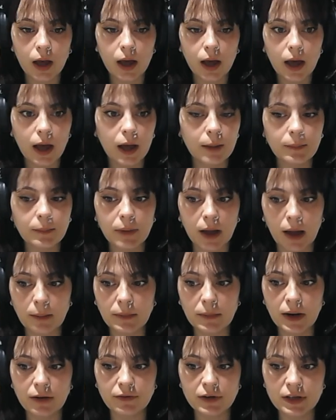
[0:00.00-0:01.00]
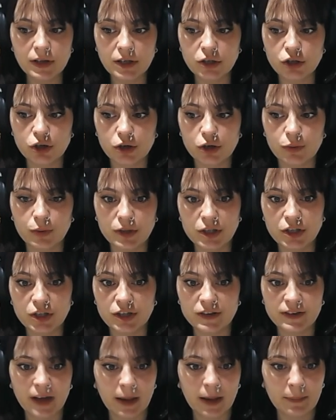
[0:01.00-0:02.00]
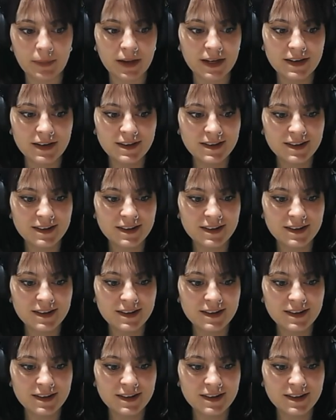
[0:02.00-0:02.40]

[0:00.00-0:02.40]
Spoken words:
I'm not really sure what just happened.